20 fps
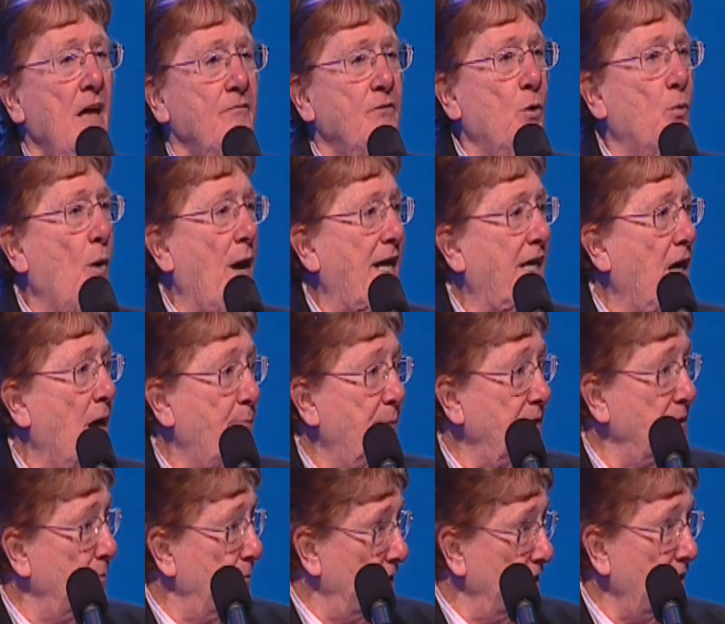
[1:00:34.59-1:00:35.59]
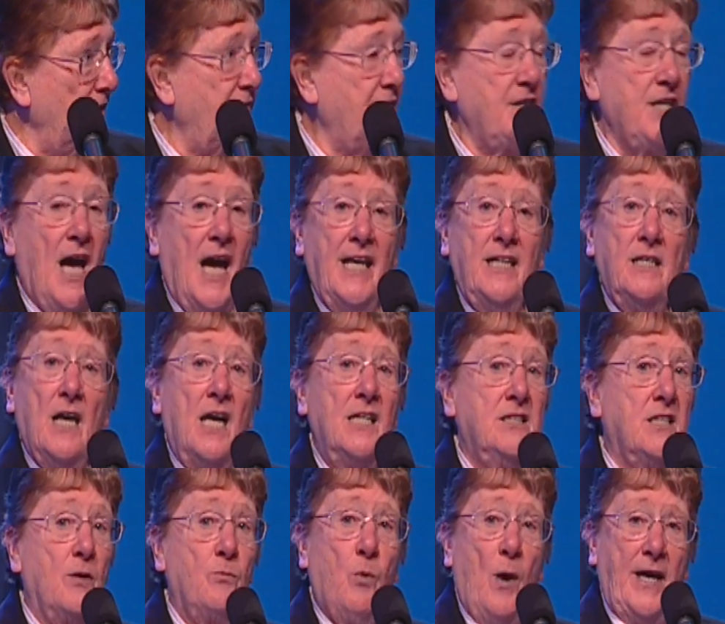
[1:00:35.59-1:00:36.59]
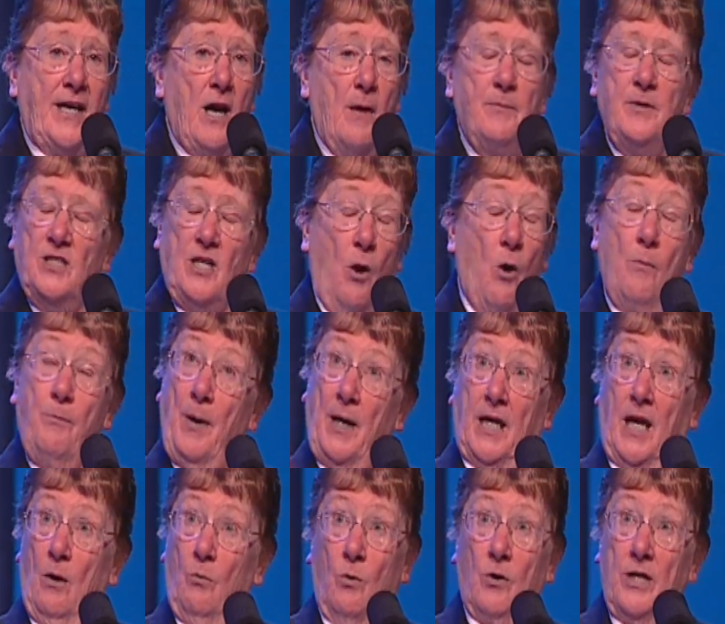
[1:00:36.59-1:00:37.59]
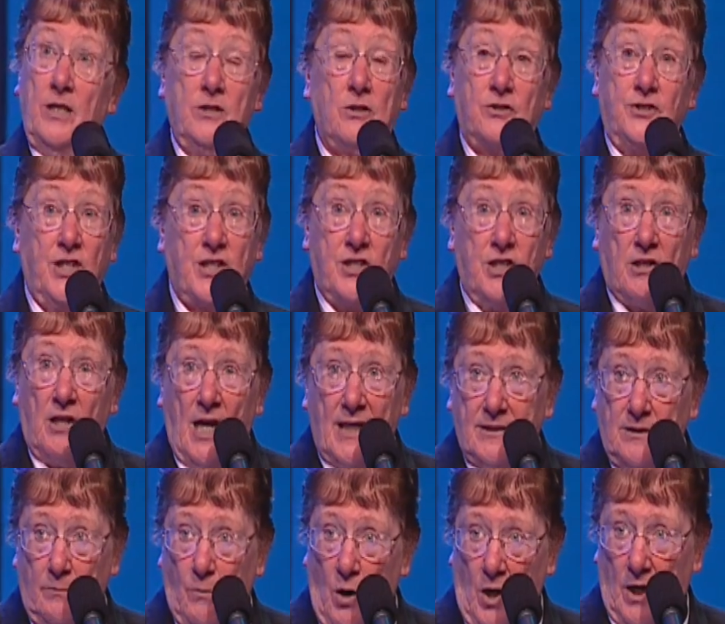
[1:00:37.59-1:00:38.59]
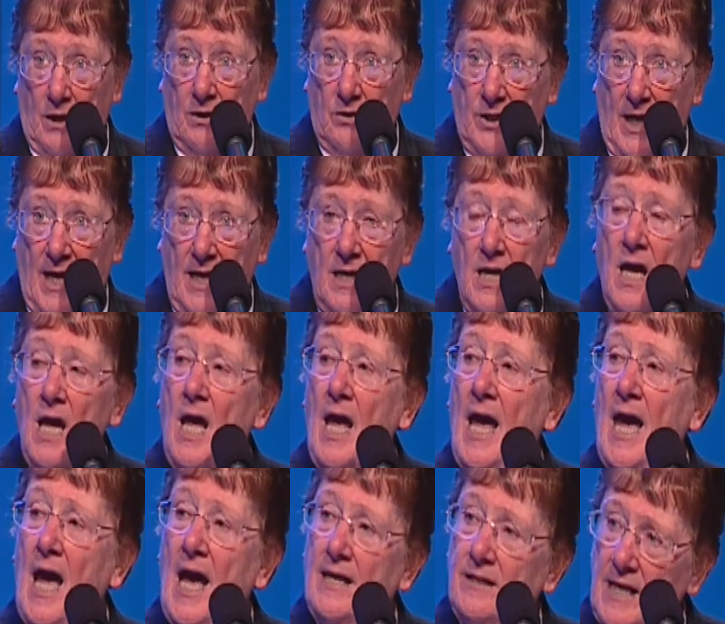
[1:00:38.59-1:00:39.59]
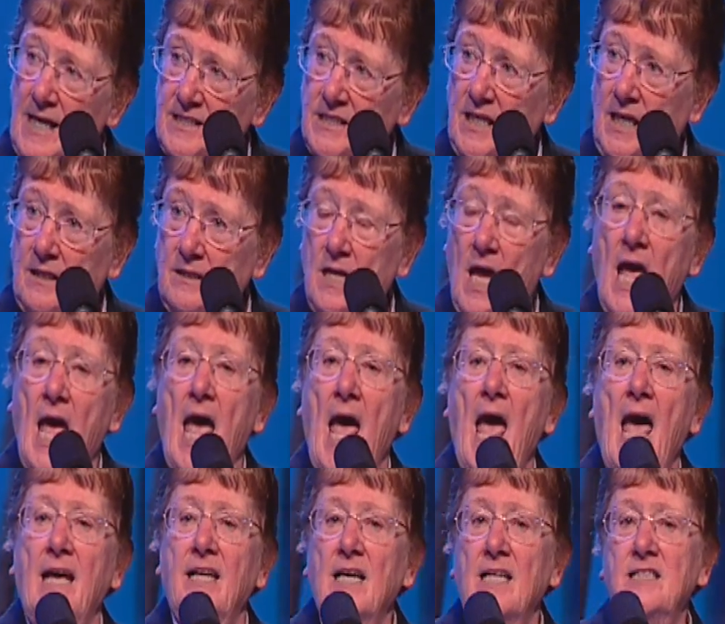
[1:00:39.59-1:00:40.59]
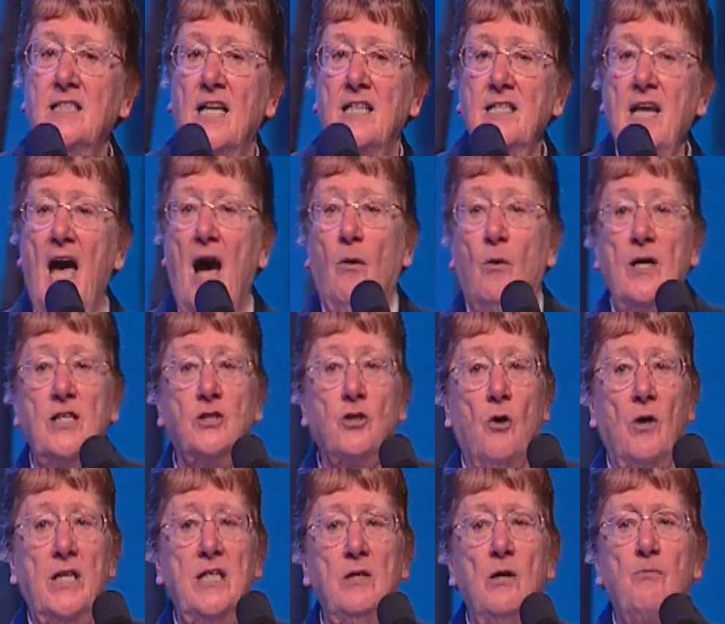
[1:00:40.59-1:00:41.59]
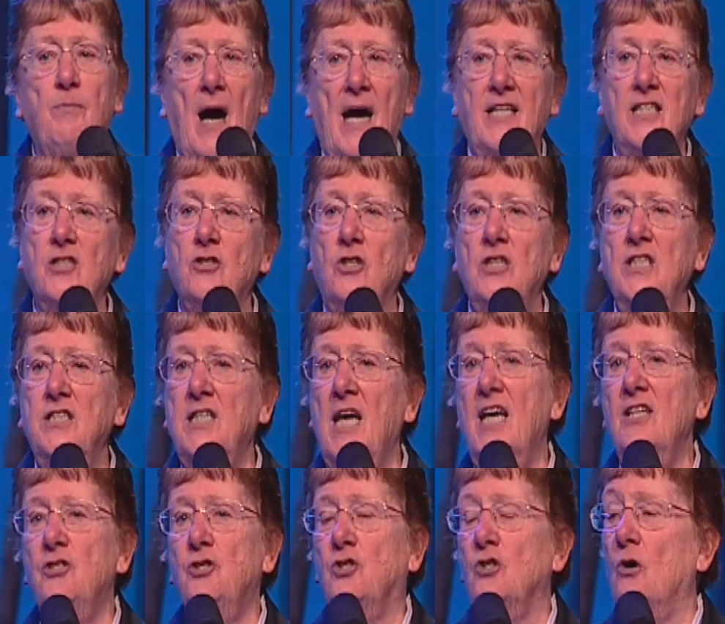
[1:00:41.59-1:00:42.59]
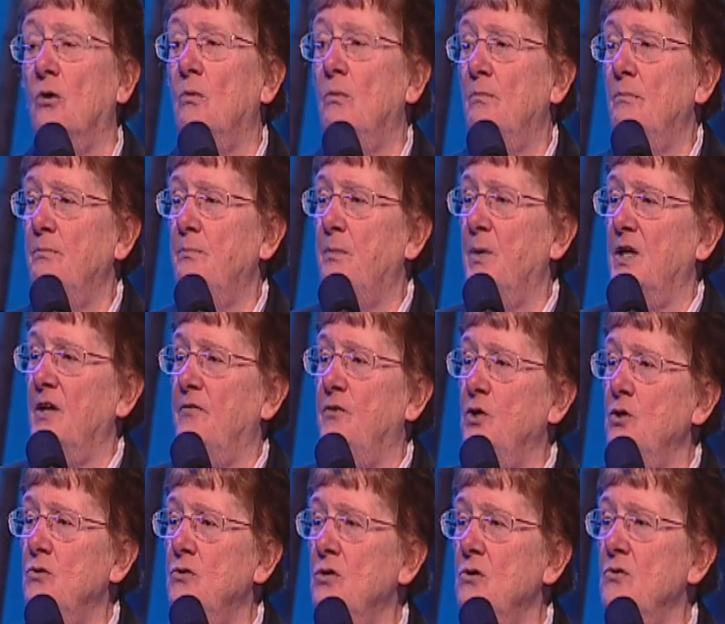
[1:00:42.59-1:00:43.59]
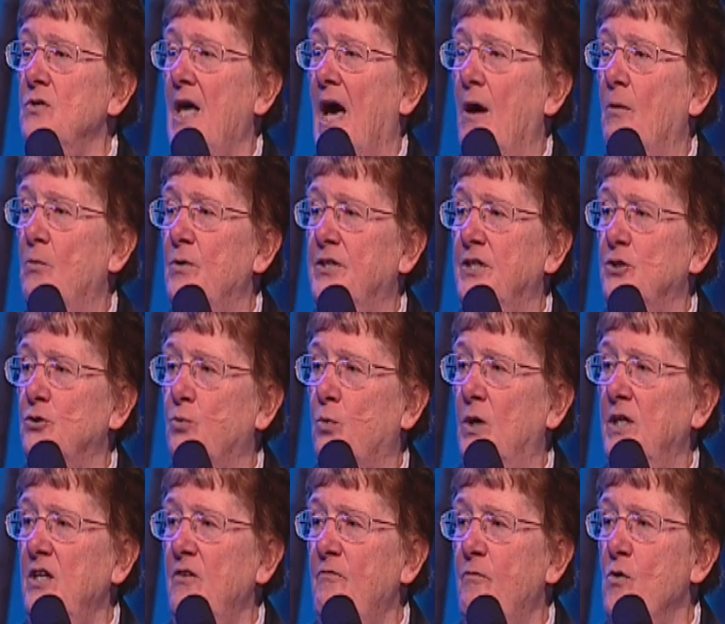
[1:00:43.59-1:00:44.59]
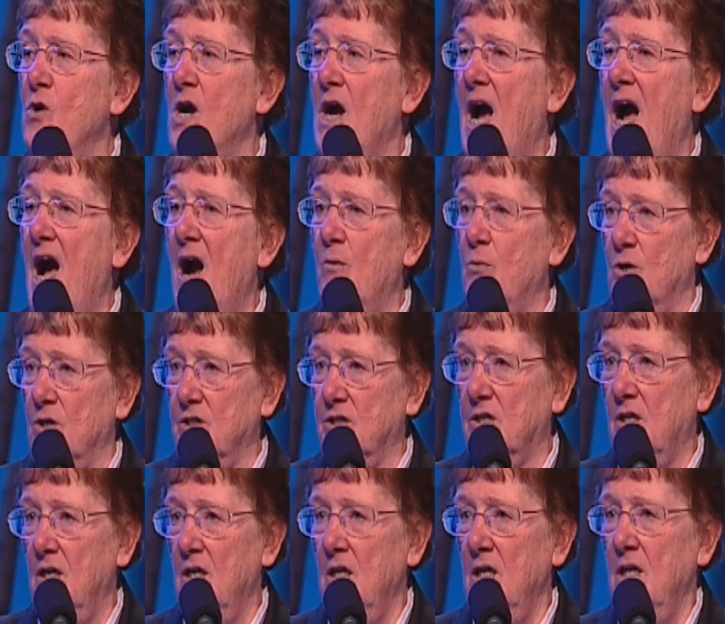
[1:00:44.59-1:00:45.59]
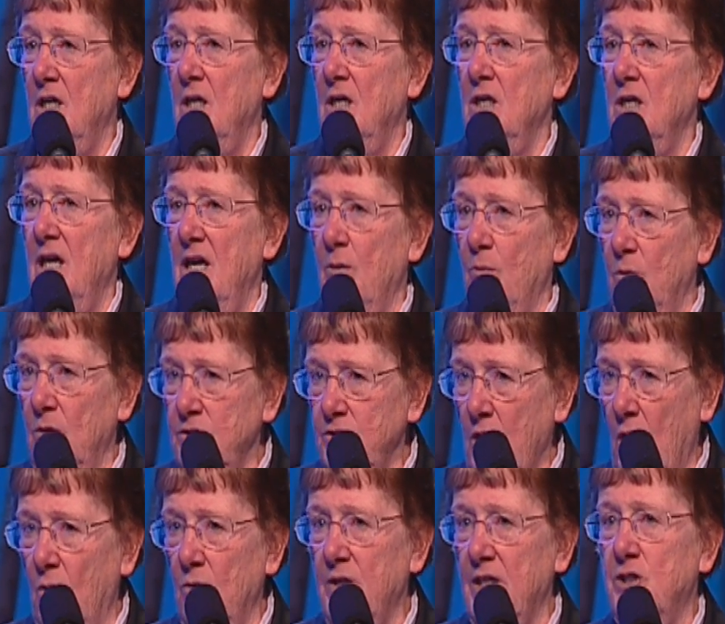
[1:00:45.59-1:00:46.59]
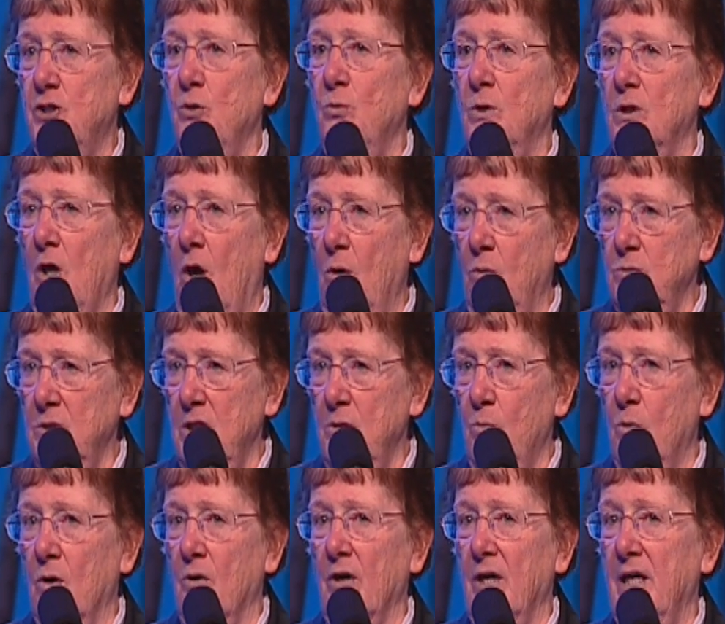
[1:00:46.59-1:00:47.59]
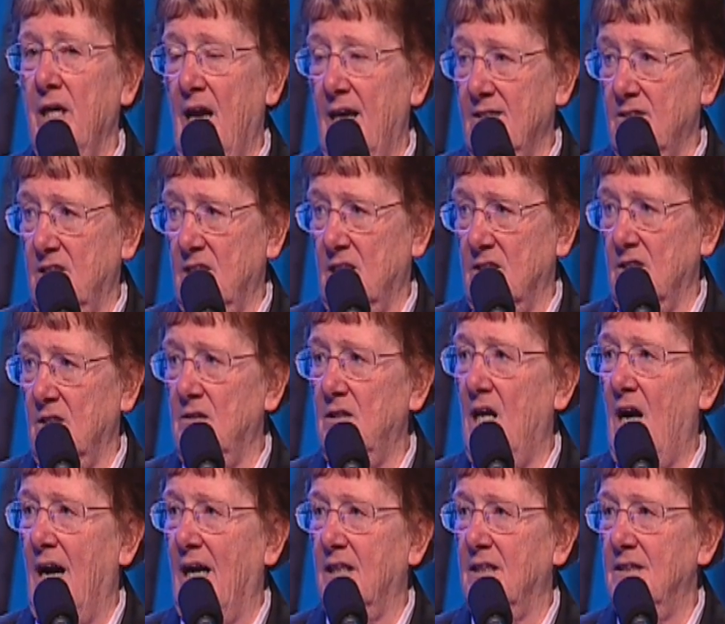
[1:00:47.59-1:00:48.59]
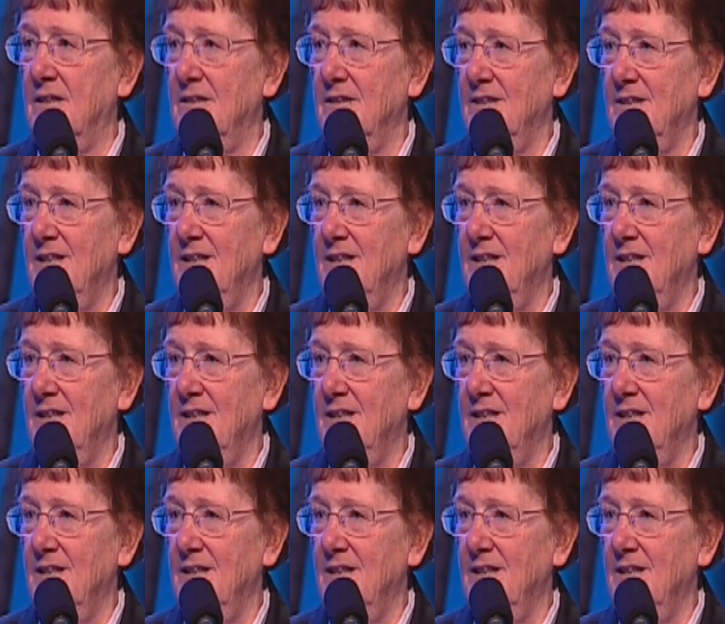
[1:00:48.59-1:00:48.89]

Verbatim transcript: If you wake up in the middle of the night, I said, wake up. You say, oh, I can't worry until 6 o'clock tomorrow, okay? And that's it. And I said, now, it's going, your body's going to test you, but if you do that within 24 hours, it will know that you will only worry at 6 o'clock.